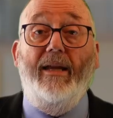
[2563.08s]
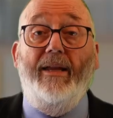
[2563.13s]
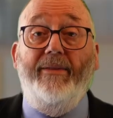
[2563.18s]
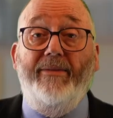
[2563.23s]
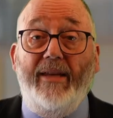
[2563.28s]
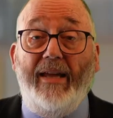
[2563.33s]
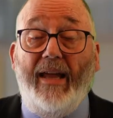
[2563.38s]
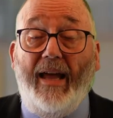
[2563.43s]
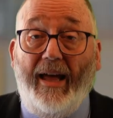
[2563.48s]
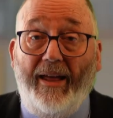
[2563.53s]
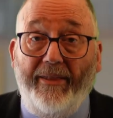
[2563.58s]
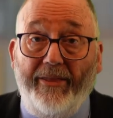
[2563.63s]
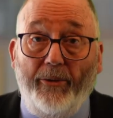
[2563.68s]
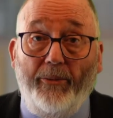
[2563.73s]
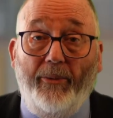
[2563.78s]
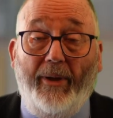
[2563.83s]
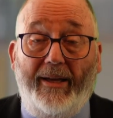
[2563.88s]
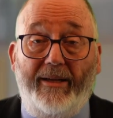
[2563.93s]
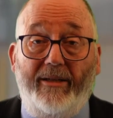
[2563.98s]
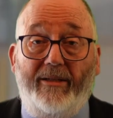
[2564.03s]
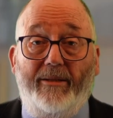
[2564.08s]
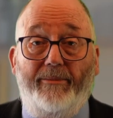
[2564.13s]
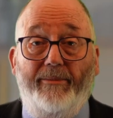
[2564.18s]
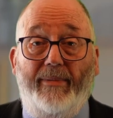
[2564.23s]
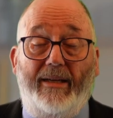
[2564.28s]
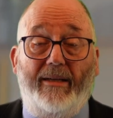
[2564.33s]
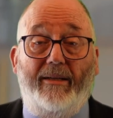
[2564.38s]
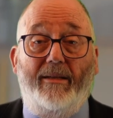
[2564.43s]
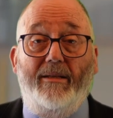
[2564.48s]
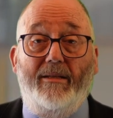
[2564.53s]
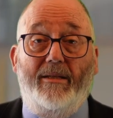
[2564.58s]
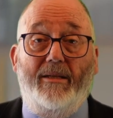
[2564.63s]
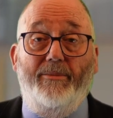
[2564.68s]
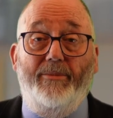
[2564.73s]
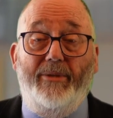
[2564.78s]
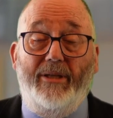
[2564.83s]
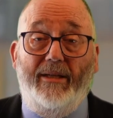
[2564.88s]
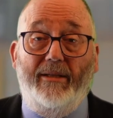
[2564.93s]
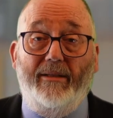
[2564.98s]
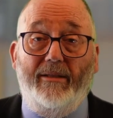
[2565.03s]
And the other way to make the
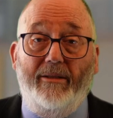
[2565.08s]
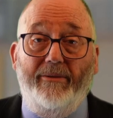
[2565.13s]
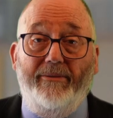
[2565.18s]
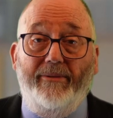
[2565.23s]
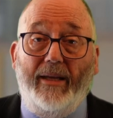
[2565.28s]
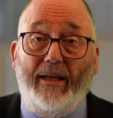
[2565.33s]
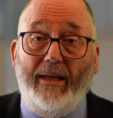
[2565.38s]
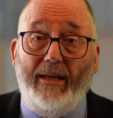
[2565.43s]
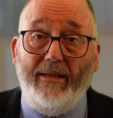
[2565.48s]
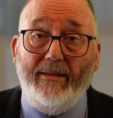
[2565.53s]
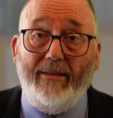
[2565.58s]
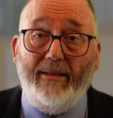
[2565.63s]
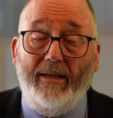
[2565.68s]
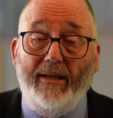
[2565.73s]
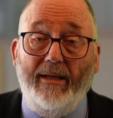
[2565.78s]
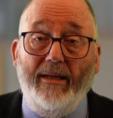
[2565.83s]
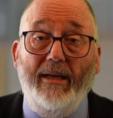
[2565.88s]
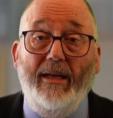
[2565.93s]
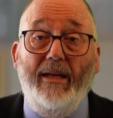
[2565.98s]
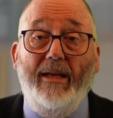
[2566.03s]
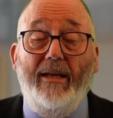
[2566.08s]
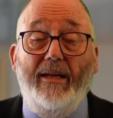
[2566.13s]
subjunctive easier